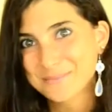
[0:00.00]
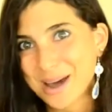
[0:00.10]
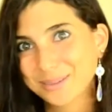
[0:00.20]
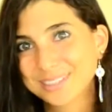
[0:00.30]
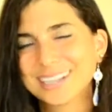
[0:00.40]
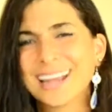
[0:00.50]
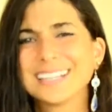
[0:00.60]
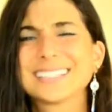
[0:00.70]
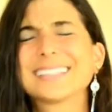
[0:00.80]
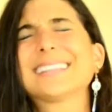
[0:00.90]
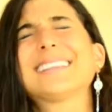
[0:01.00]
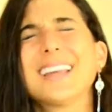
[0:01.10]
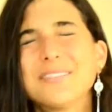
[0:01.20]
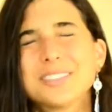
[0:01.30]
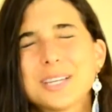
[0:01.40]
come out. And I just
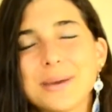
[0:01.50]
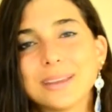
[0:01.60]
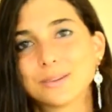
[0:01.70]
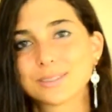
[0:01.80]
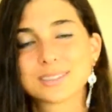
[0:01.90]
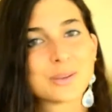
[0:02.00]
love tomatoes.